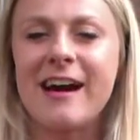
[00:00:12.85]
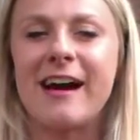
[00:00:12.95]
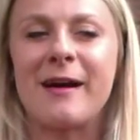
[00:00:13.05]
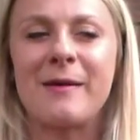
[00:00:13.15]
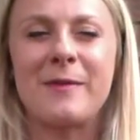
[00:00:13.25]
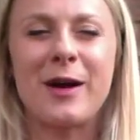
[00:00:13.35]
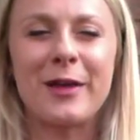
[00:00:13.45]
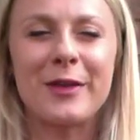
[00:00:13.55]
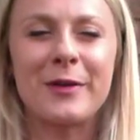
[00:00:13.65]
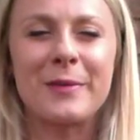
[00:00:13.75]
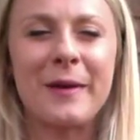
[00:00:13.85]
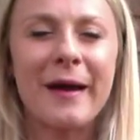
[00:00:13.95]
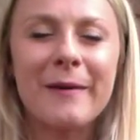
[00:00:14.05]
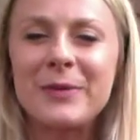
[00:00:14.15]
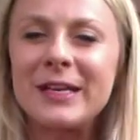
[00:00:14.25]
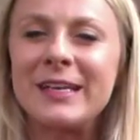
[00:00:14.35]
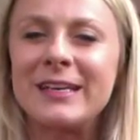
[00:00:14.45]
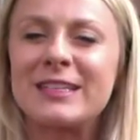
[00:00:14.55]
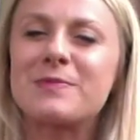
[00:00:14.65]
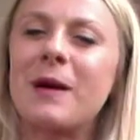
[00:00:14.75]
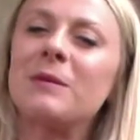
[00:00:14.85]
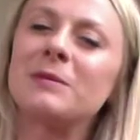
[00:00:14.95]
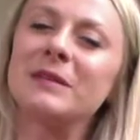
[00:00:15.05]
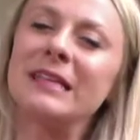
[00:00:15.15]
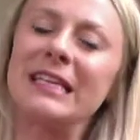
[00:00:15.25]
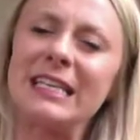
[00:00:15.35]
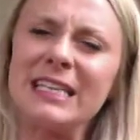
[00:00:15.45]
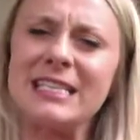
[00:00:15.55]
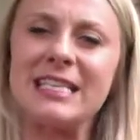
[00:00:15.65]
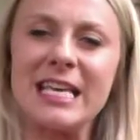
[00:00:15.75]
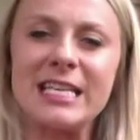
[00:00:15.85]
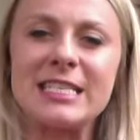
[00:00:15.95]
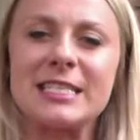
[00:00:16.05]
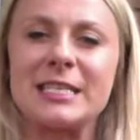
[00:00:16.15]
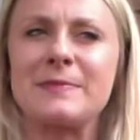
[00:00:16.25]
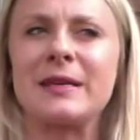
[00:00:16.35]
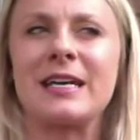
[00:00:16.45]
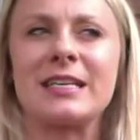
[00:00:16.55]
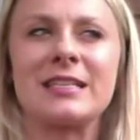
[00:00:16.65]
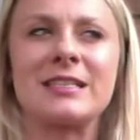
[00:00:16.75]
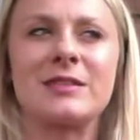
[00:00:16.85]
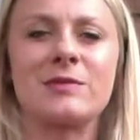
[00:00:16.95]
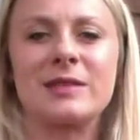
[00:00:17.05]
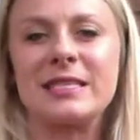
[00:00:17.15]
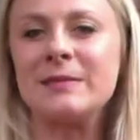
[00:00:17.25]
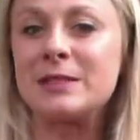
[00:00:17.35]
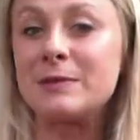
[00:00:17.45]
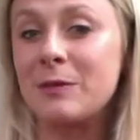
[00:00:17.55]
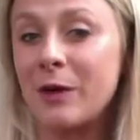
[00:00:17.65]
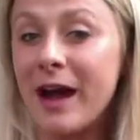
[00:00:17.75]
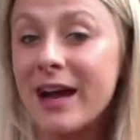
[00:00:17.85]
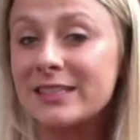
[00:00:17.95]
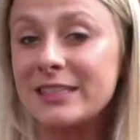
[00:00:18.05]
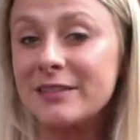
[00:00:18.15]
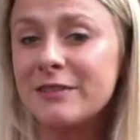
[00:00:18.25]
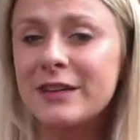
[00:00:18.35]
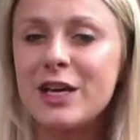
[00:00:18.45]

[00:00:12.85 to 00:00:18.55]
Although in my opinion it's probably the easiest just because you seem to be more active.